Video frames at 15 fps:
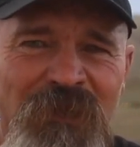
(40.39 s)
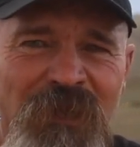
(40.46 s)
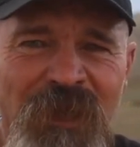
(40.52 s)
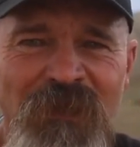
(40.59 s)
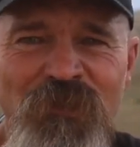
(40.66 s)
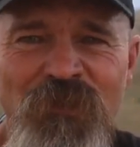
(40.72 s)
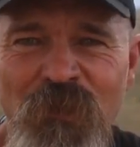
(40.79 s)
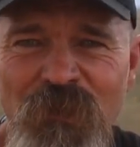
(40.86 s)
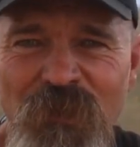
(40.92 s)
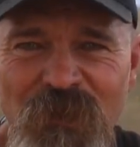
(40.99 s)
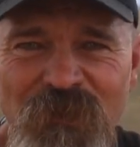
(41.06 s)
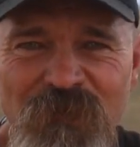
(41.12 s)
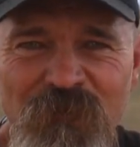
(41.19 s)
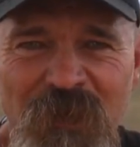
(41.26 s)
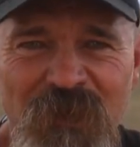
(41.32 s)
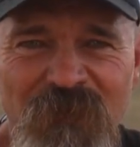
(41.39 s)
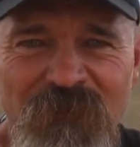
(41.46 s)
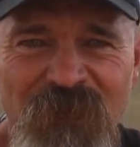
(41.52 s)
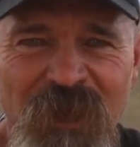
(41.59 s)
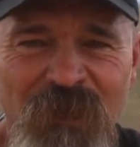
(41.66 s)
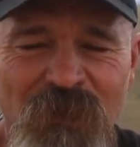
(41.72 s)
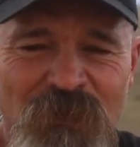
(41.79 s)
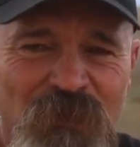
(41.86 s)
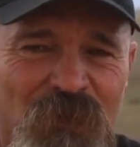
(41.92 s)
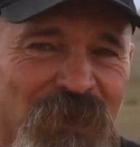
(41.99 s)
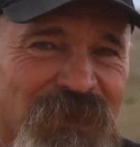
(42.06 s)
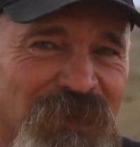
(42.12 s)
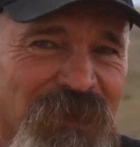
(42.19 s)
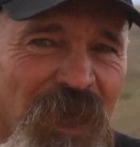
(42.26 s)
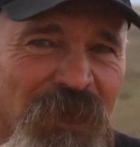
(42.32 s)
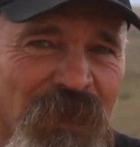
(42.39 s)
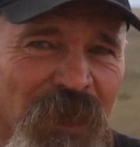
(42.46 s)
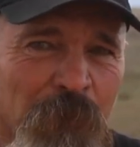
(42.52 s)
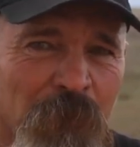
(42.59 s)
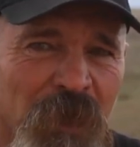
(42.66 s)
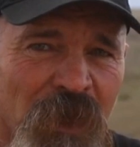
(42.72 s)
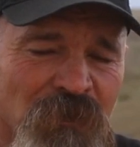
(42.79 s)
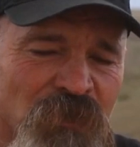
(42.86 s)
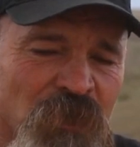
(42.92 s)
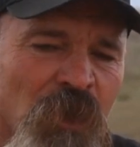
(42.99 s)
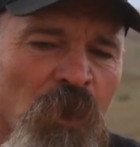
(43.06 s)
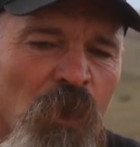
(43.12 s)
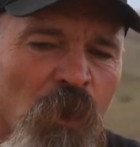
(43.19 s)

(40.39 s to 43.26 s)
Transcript: Now that's 2/3 minute of angle, so it's not that much.